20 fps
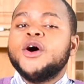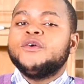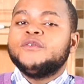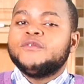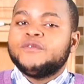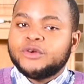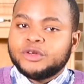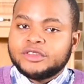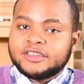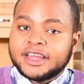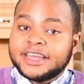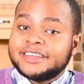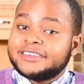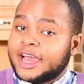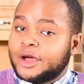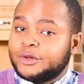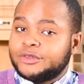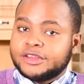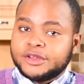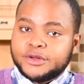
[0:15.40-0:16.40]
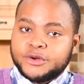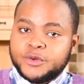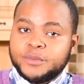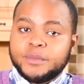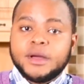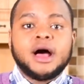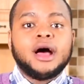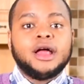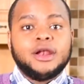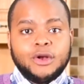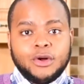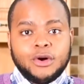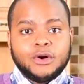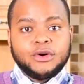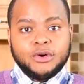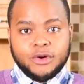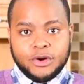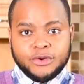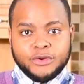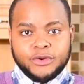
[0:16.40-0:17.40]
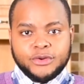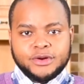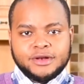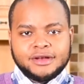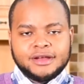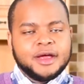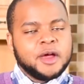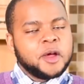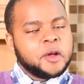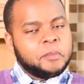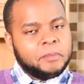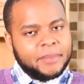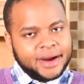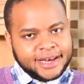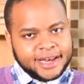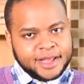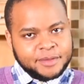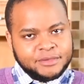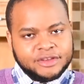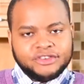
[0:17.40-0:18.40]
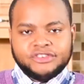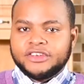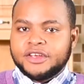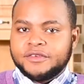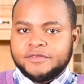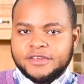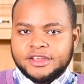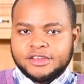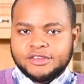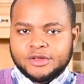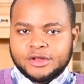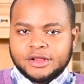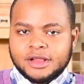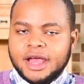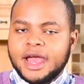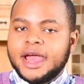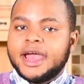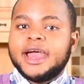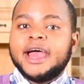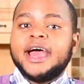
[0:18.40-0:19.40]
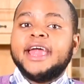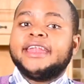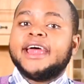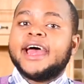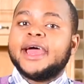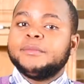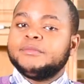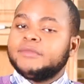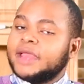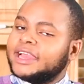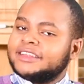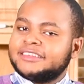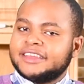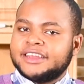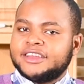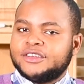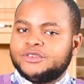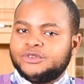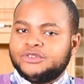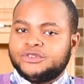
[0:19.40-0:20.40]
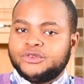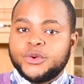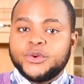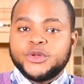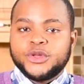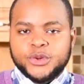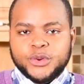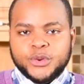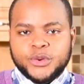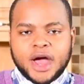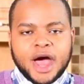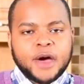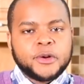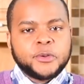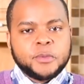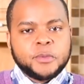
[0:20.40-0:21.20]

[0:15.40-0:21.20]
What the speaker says: Foresight Housing Group along Gong Road. My name is Chef Faisal and I'm excited to show you how to